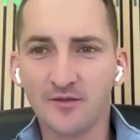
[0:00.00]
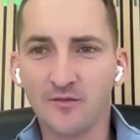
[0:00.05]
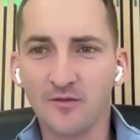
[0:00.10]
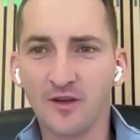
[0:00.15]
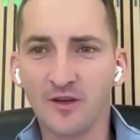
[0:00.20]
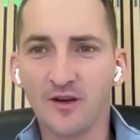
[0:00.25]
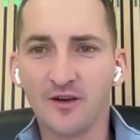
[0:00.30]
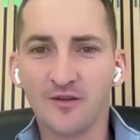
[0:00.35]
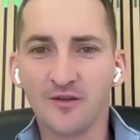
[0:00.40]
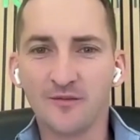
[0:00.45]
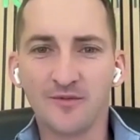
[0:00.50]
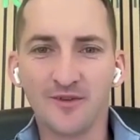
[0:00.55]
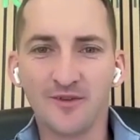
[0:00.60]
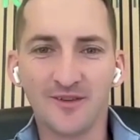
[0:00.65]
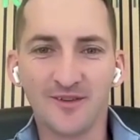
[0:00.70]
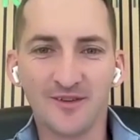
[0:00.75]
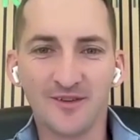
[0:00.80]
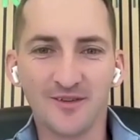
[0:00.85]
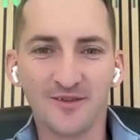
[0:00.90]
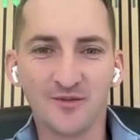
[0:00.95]
We are
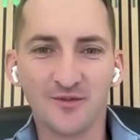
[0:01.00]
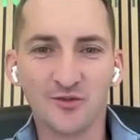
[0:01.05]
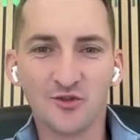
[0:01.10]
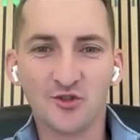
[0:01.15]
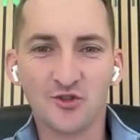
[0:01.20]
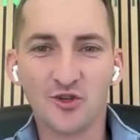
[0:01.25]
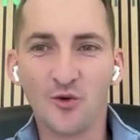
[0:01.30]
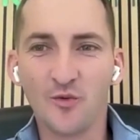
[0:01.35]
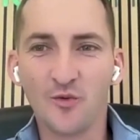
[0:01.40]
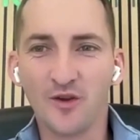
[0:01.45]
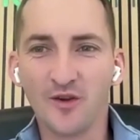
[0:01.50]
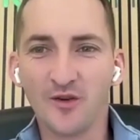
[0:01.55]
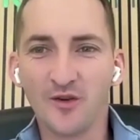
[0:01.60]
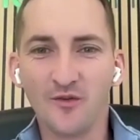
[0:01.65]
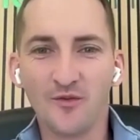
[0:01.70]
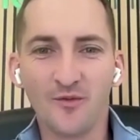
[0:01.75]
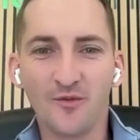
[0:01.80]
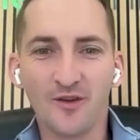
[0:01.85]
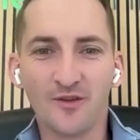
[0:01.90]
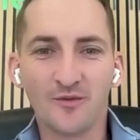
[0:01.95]
showing
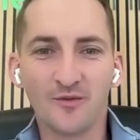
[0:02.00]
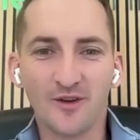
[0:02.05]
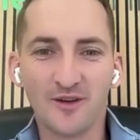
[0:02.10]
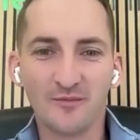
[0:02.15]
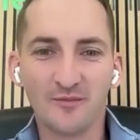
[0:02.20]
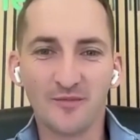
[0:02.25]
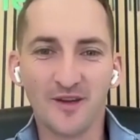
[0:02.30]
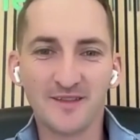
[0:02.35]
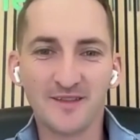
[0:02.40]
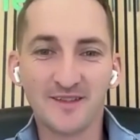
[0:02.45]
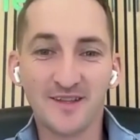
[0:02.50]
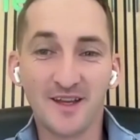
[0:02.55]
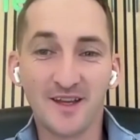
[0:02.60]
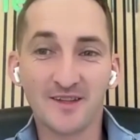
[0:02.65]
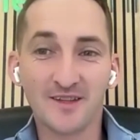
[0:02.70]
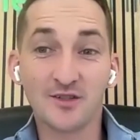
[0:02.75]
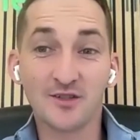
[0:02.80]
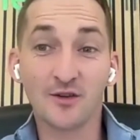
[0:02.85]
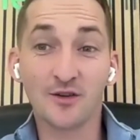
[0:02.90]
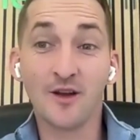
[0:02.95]
what we're best
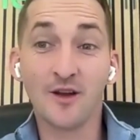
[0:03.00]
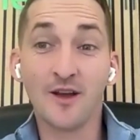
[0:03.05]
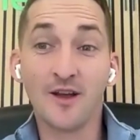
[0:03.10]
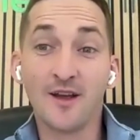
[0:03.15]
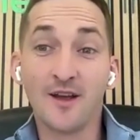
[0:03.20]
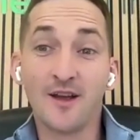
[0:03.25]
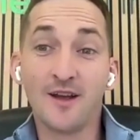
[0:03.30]
at. So